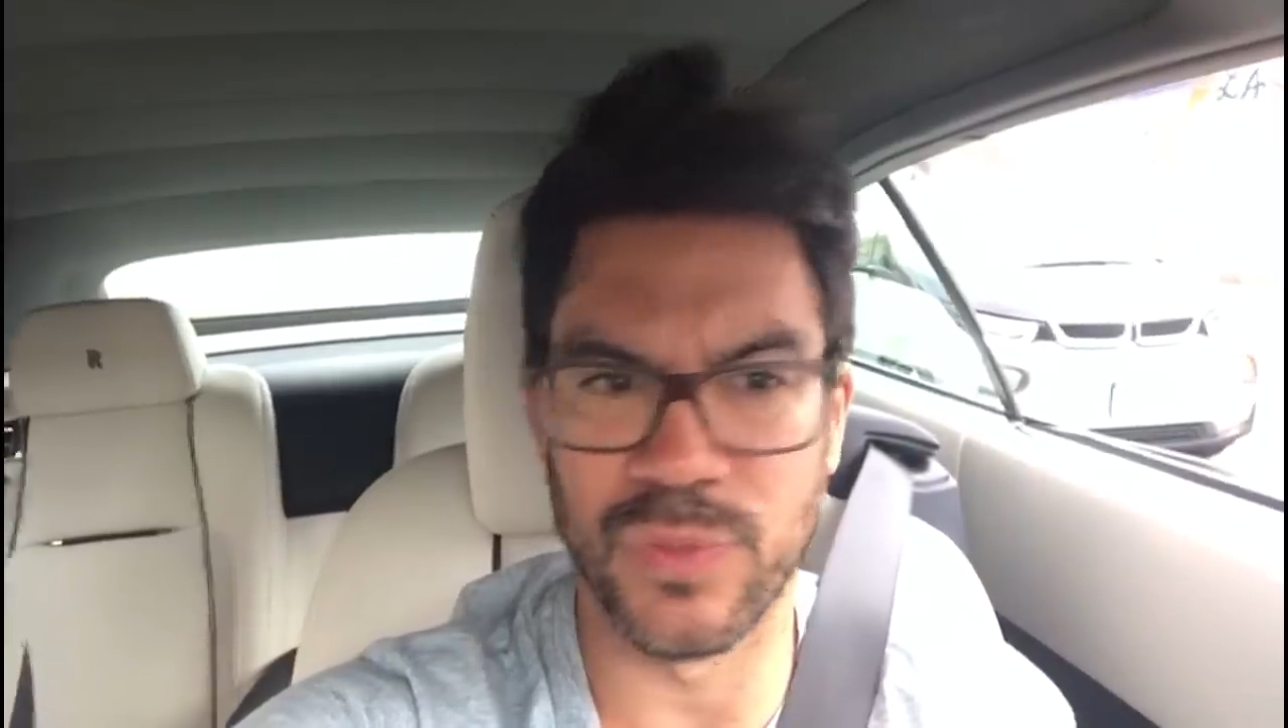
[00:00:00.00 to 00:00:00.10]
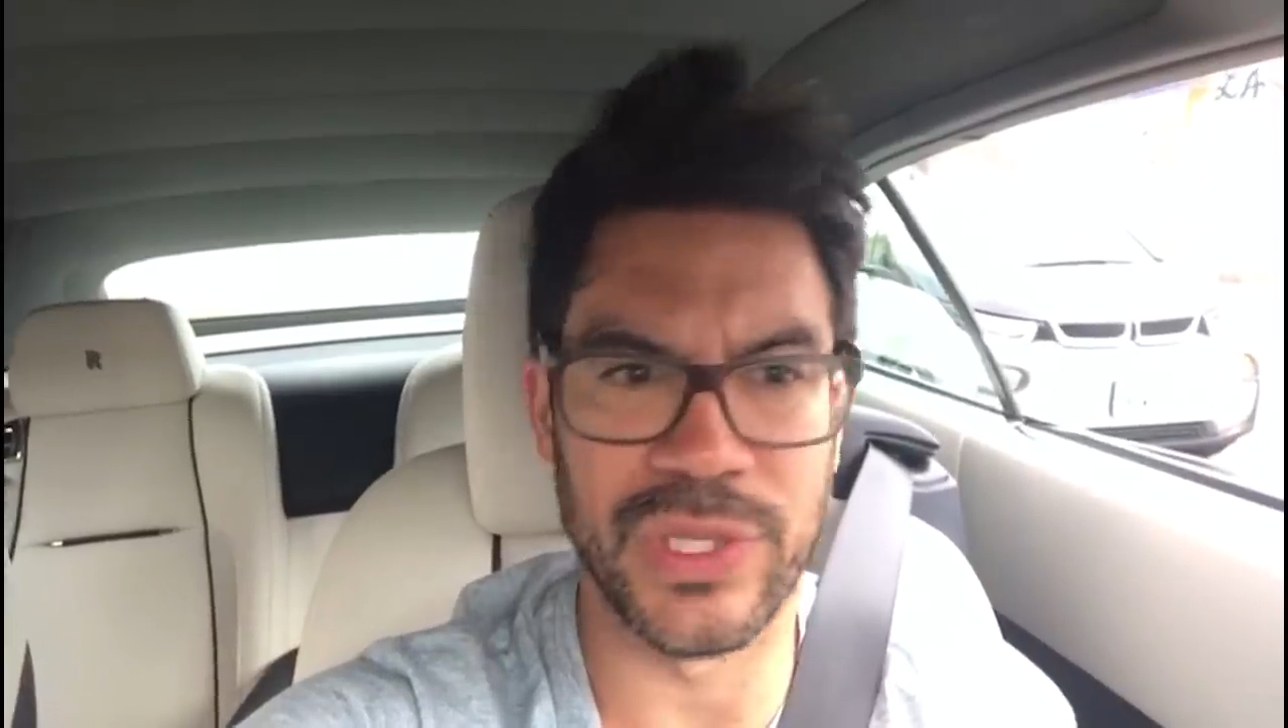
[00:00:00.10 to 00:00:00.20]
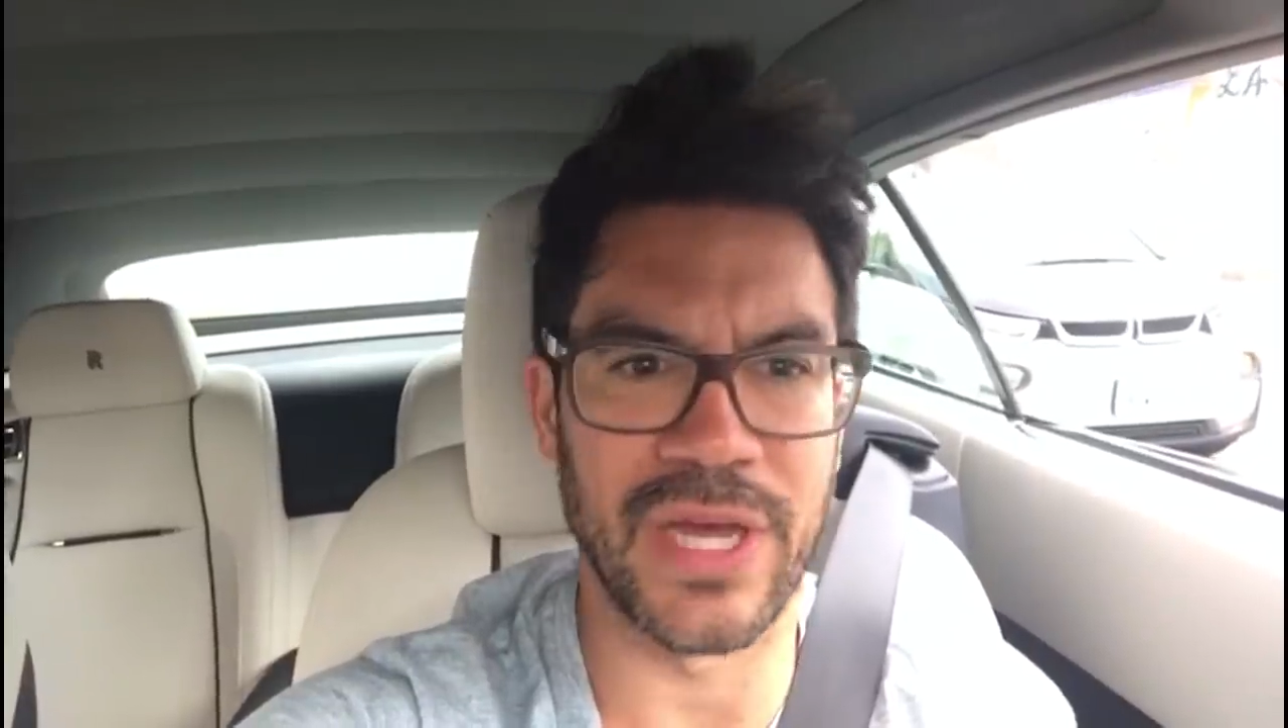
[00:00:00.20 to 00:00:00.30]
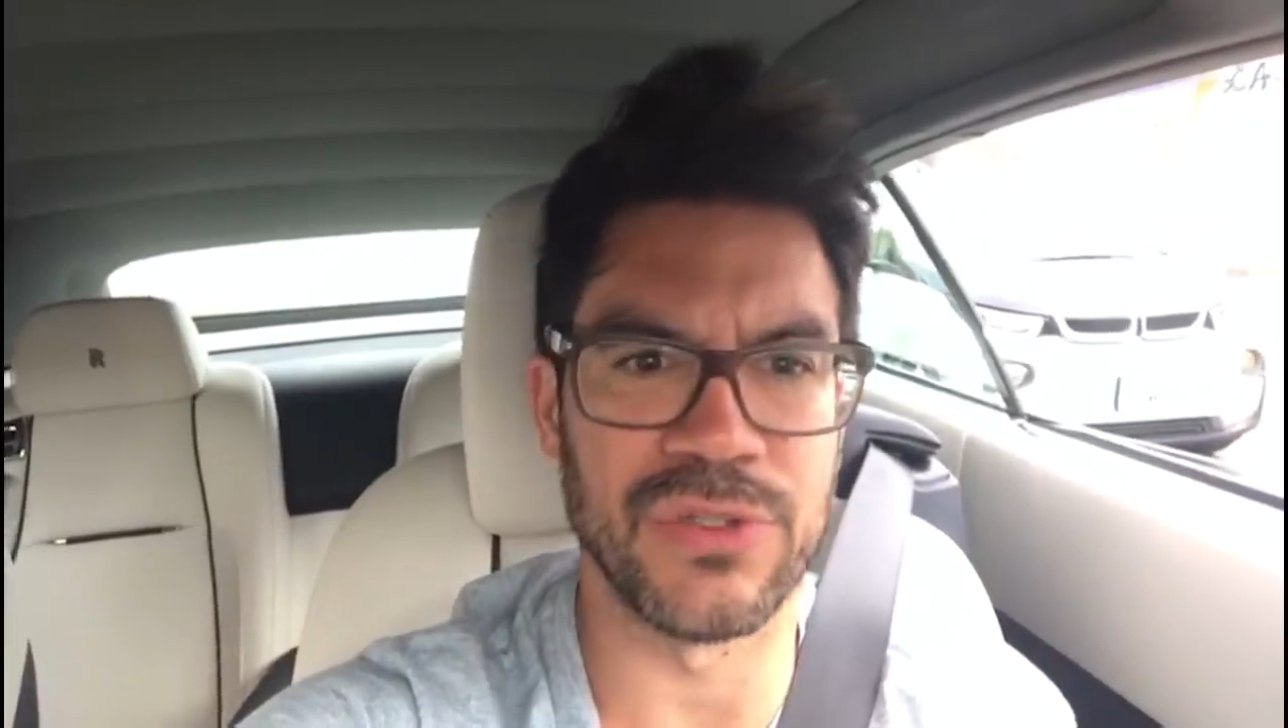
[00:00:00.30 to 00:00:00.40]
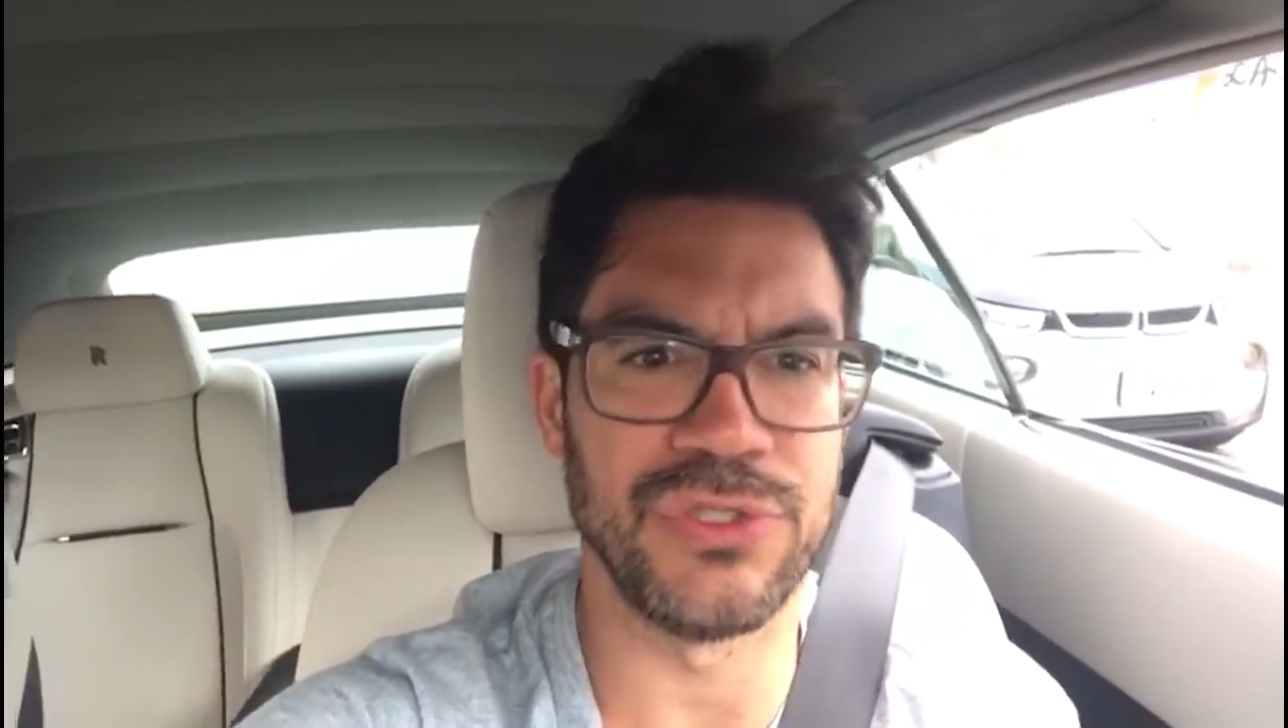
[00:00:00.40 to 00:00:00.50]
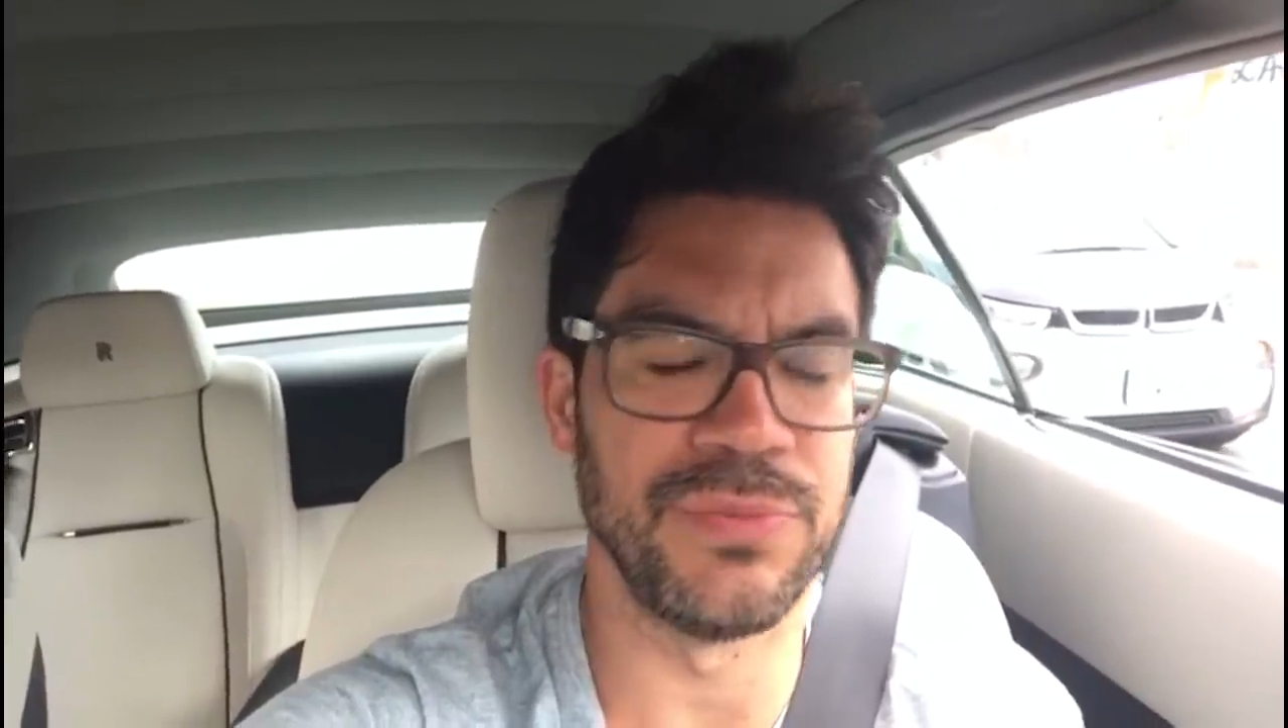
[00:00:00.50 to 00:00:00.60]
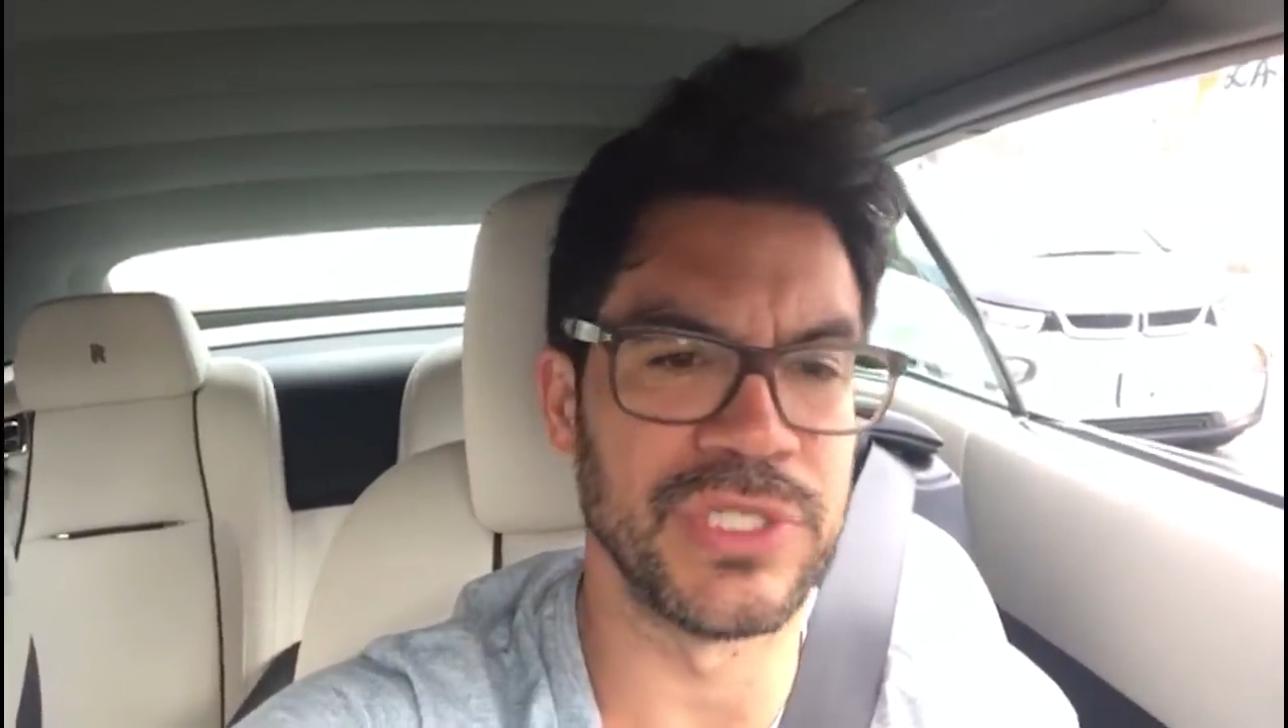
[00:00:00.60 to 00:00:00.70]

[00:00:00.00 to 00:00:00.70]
Without too